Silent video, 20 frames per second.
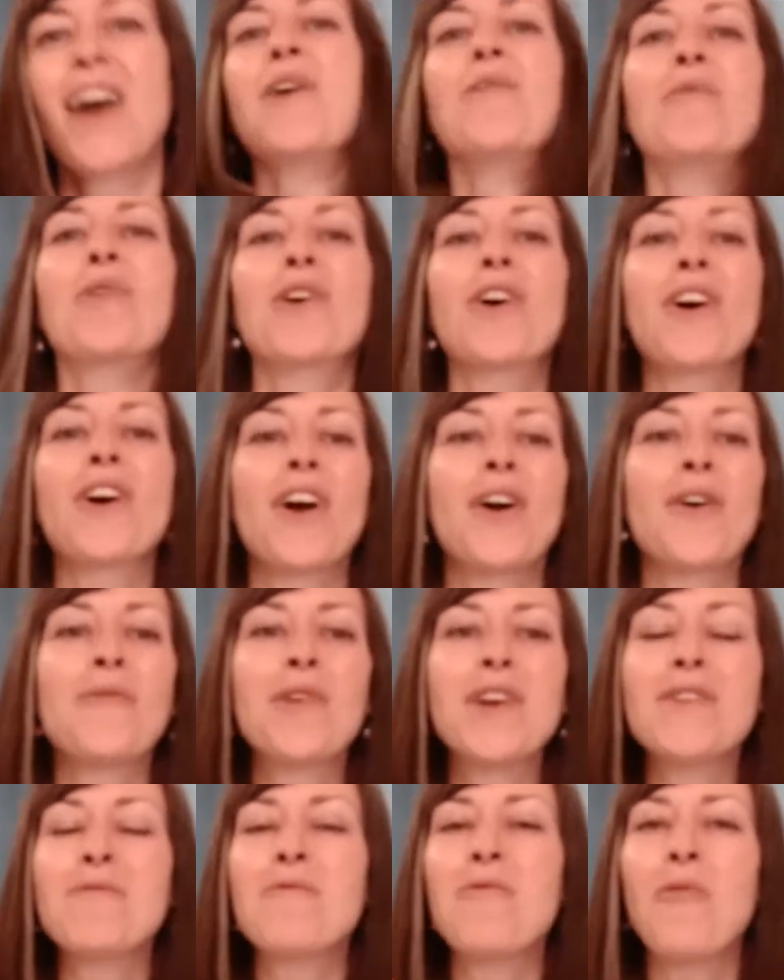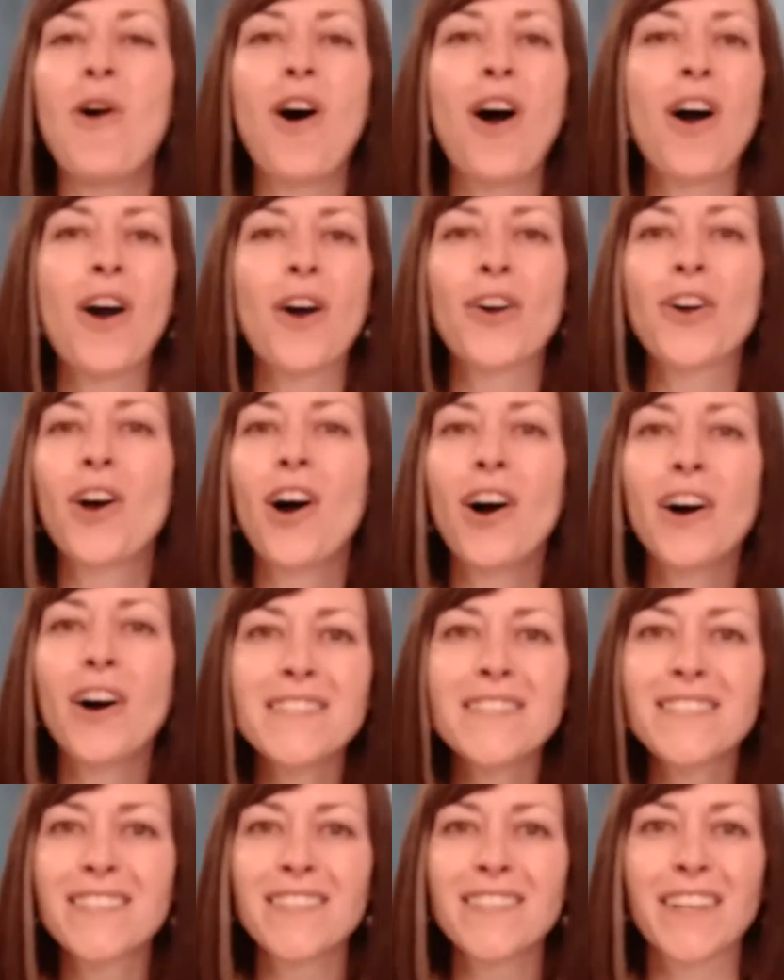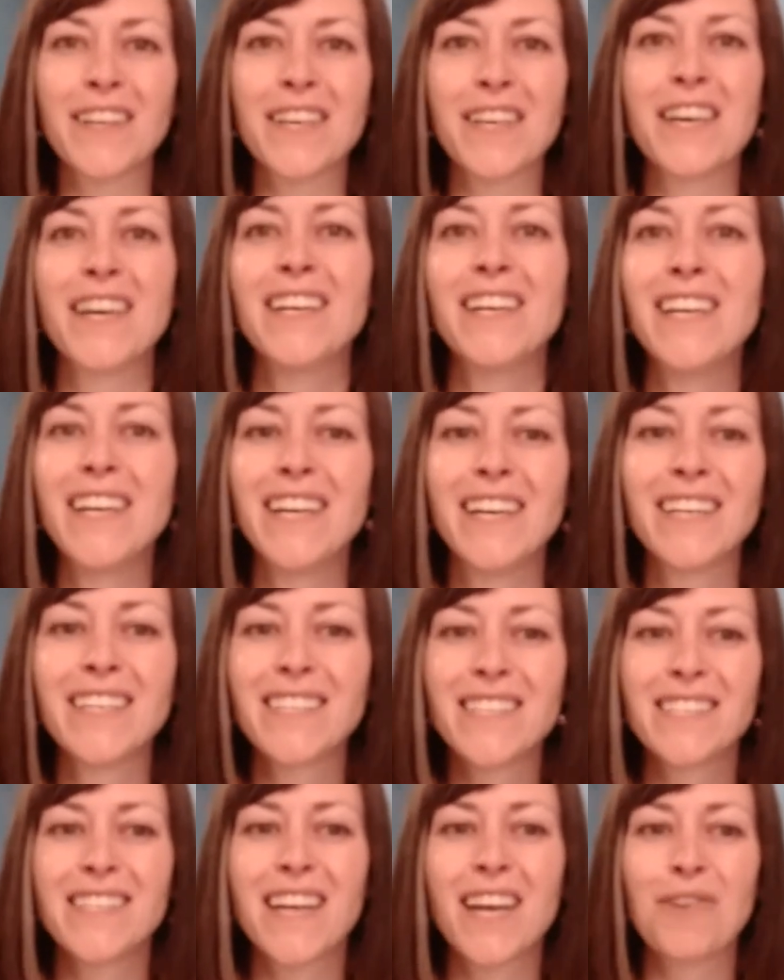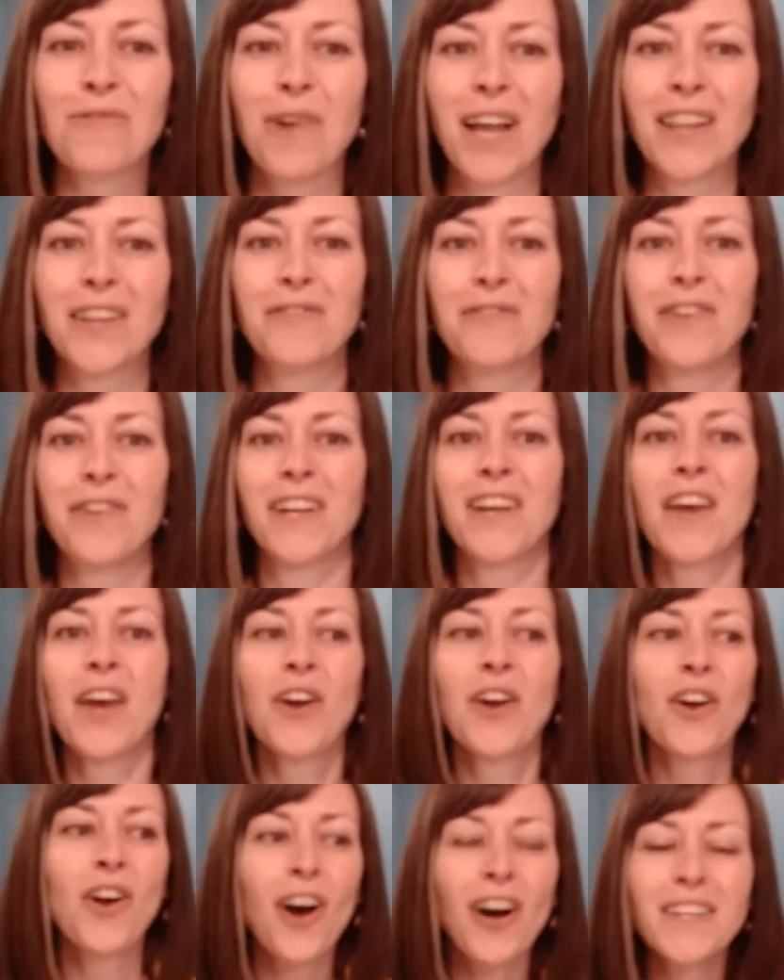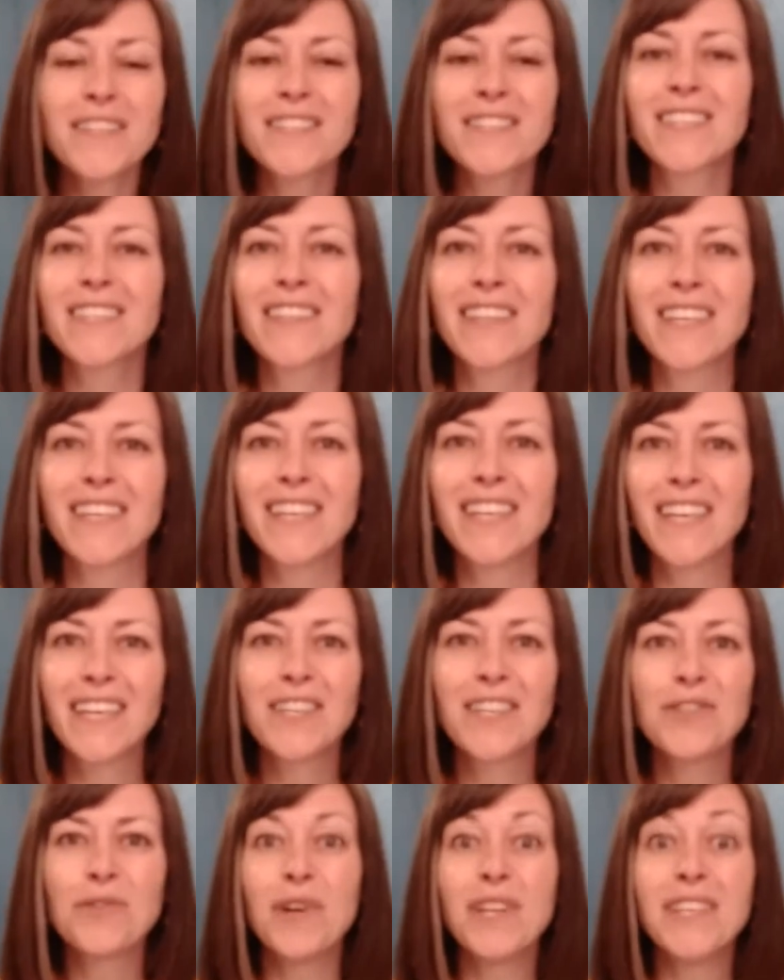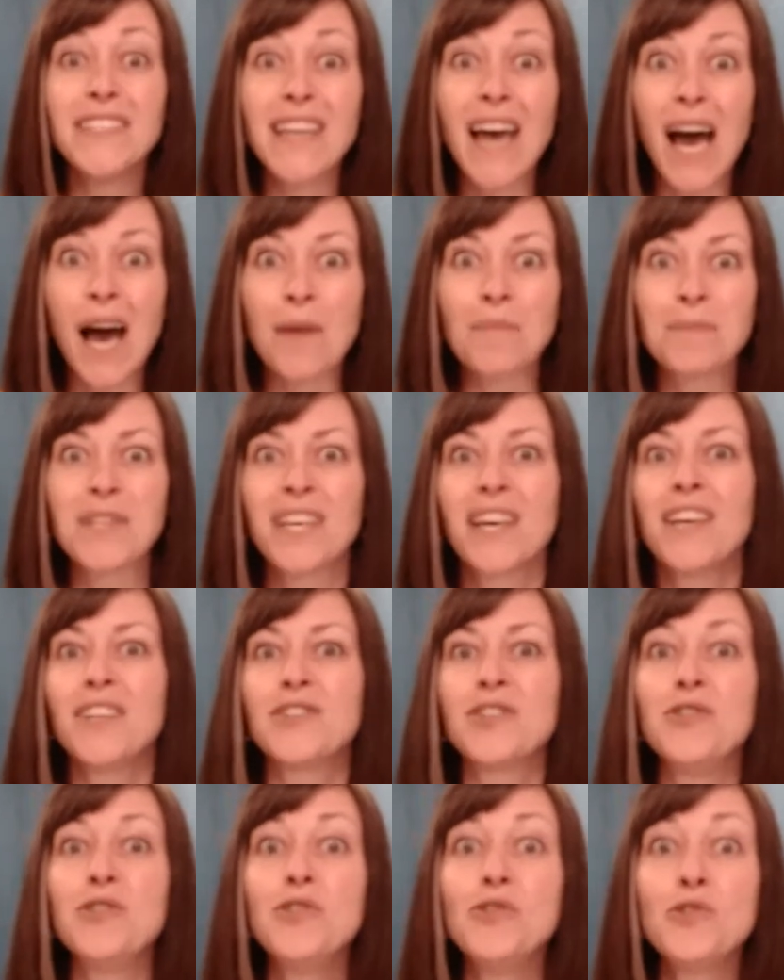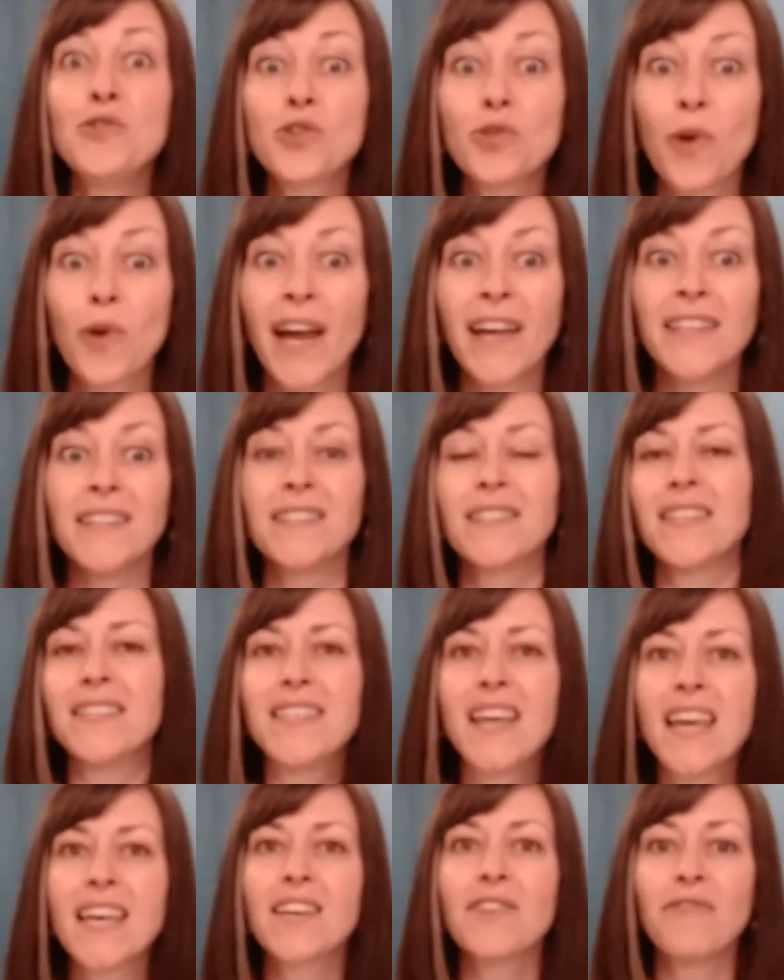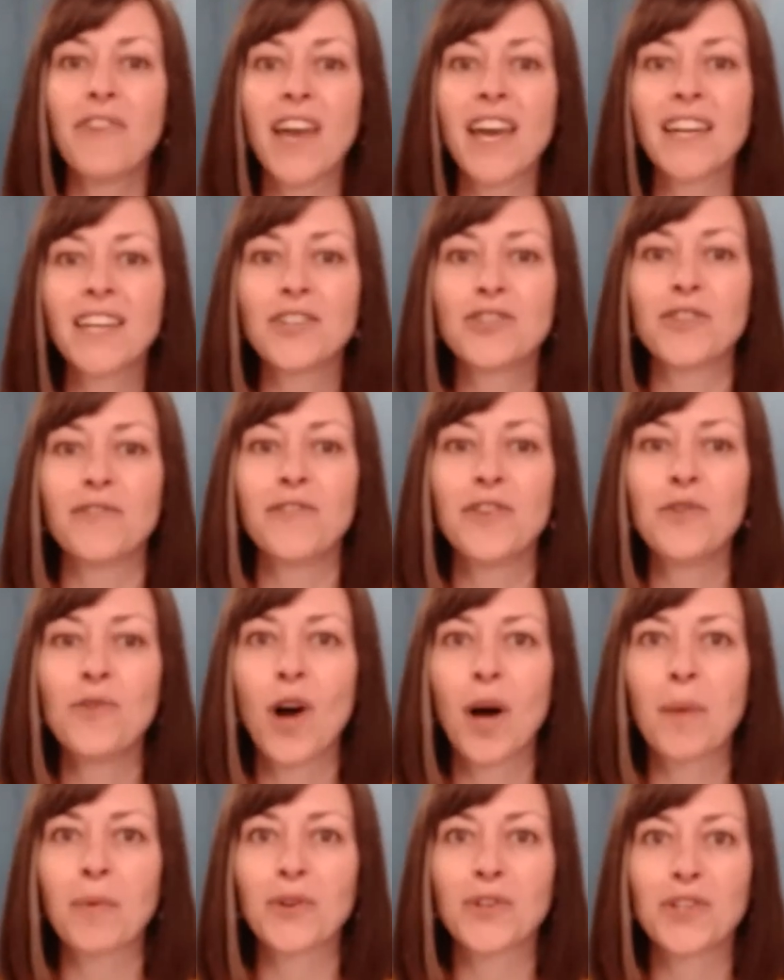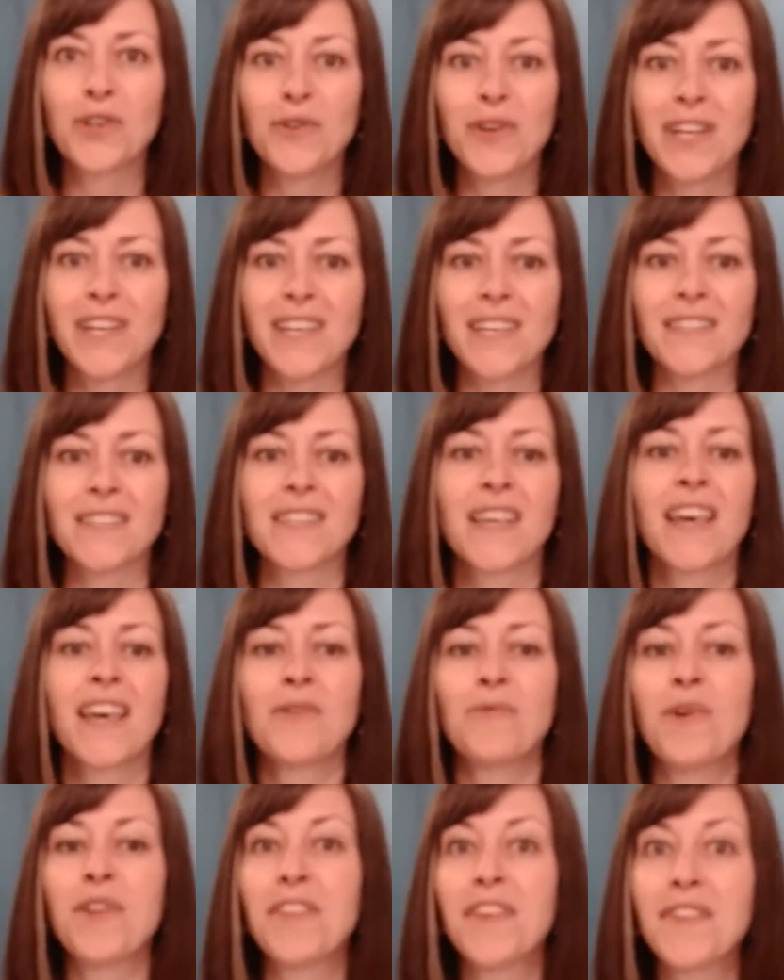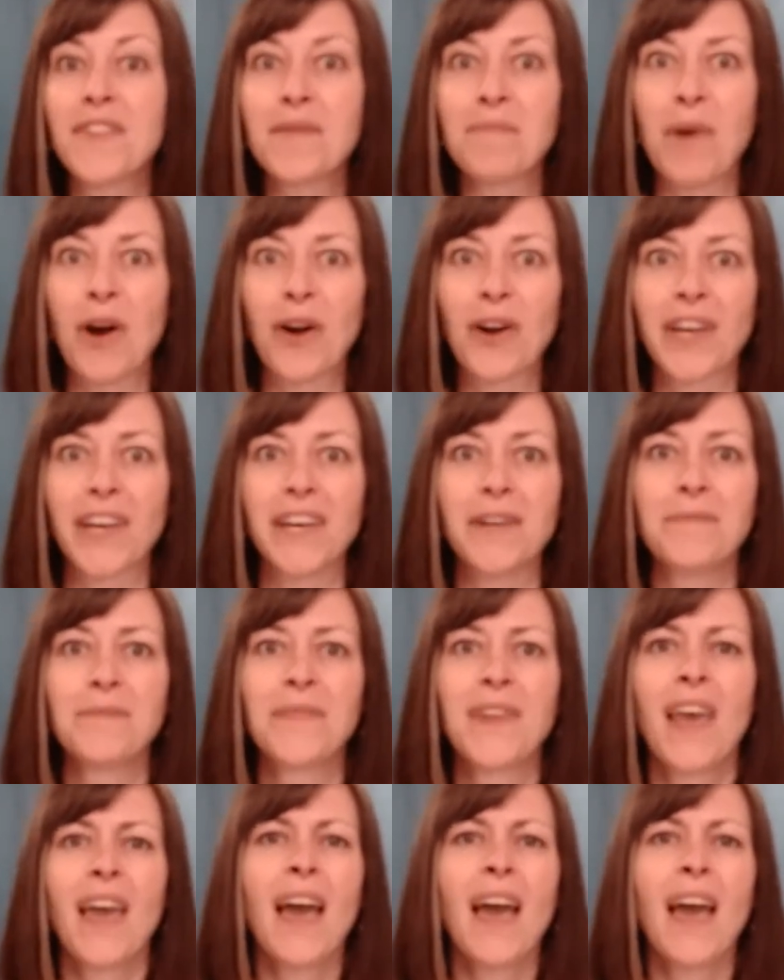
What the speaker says: We are constantly needing to stay relevant, constantly needing to adapt to new trends and take advantage of new opportunities within the market.